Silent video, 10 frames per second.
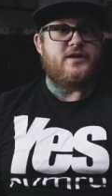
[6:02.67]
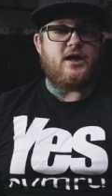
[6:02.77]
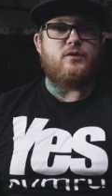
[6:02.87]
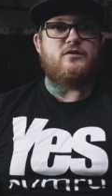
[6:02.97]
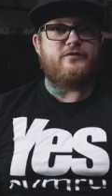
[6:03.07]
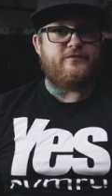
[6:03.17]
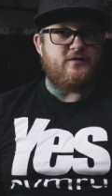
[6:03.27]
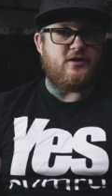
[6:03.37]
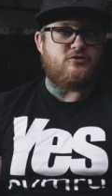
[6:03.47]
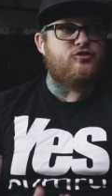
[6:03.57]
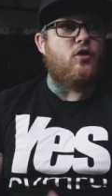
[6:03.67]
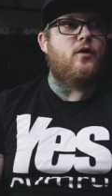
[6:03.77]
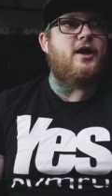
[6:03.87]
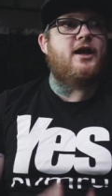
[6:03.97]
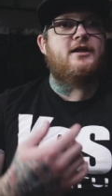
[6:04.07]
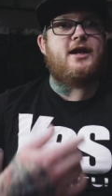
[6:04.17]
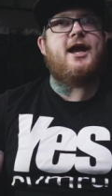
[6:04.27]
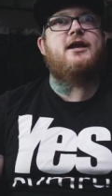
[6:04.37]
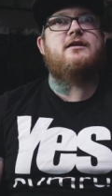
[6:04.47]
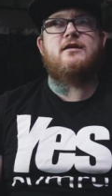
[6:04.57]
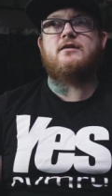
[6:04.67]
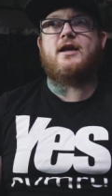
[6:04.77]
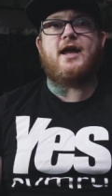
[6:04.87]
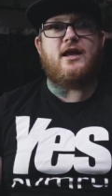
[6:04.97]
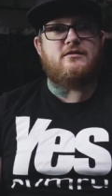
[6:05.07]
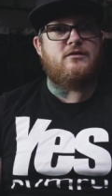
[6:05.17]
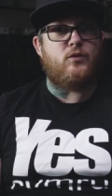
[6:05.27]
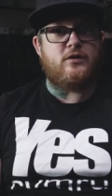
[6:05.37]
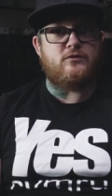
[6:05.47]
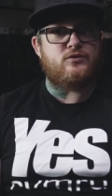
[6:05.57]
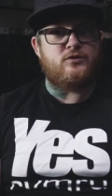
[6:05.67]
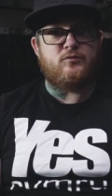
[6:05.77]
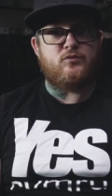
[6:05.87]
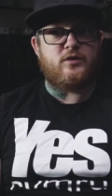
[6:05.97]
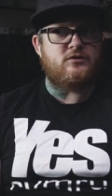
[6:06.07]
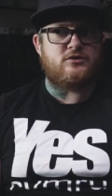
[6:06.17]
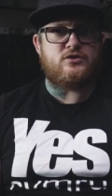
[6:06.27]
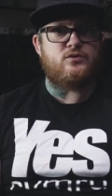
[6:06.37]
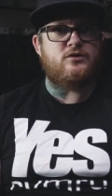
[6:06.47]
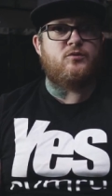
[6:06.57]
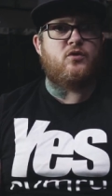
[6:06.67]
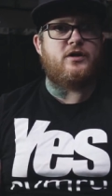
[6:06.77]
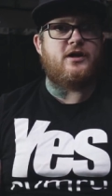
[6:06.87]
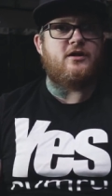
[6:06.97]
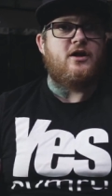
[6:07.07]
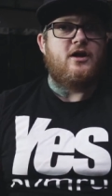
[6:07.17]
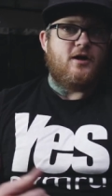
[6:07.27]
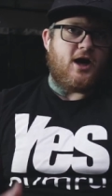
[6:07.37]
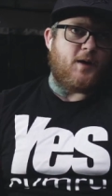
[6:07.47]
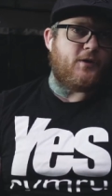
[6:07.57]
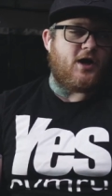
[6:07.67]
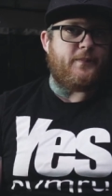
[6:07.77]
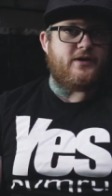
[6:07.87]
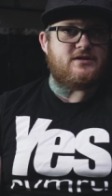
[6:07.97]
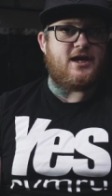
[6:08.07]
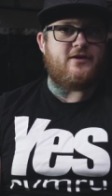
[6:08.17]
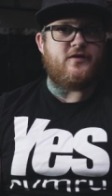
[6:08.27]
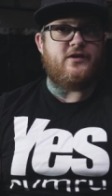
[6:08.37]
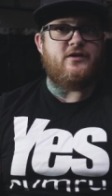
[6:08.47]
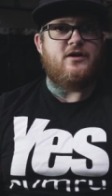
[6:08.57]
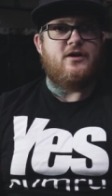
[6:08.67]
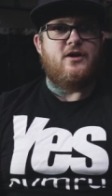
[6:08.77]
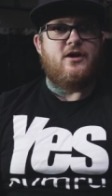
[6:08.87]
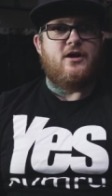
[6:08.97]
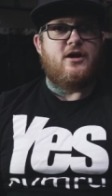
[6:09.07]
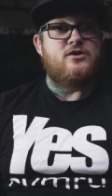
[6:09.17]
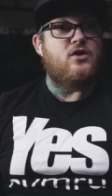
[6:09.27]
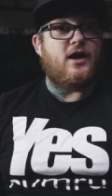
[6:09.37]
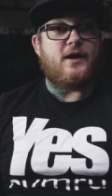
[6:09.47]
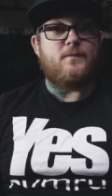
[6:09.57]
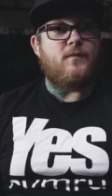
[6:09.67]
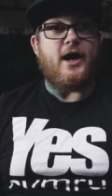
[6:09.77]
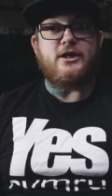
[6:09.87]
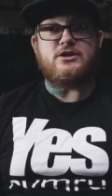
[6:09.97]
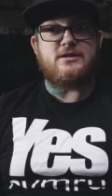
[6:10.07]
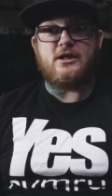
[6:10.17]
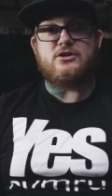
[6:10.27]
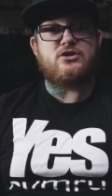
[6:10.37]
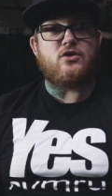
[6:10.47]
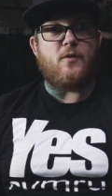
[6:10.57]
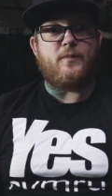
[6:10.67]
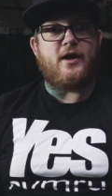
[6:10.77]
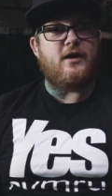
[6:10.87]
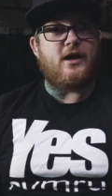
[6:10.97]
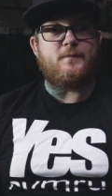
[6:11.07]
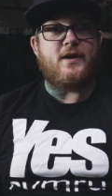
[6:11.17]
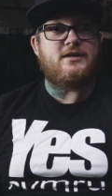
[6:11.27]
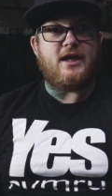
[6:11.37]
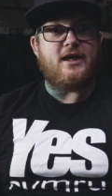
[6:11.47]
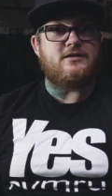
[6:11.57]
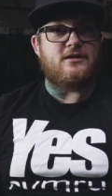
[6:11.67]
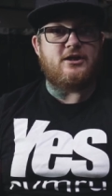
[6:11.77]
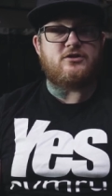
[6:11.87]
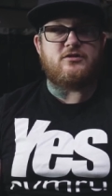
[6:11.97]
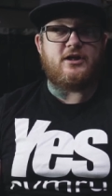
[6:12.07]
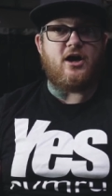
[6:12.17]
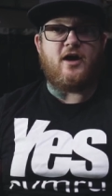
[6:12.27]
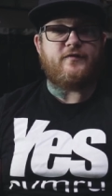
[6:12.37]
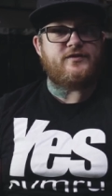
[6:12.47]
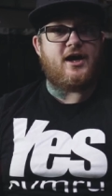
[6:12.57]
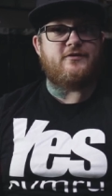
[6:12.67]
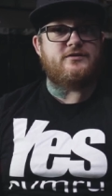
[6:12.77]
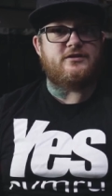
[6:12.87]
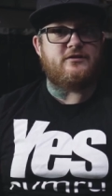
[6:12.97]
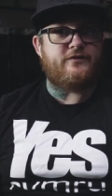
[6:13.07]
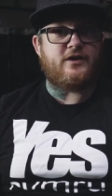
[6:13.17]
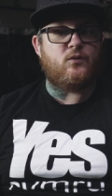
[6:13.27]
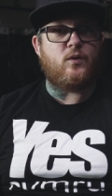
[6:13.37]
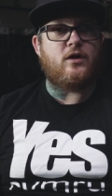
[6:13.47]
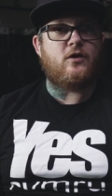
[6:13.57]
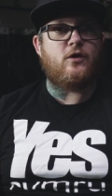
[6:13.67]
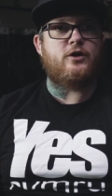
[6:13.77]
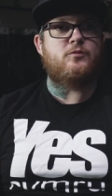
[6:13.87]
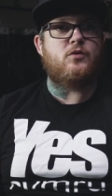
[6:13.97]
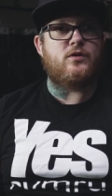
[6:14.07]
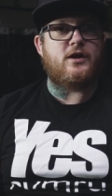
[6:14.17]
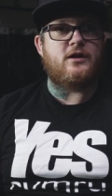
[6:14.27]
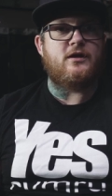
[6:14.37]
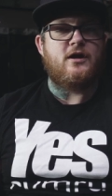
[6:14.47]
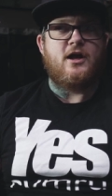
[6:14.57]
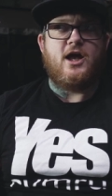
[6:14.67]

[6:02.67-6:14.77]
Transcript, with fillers: Then I was drawing and editing again till 1 to 2 in the morning, up at 7:30. So like, I just didn't stop, and like my days are literally 7:30 till fucking 1 o'clock in the morning,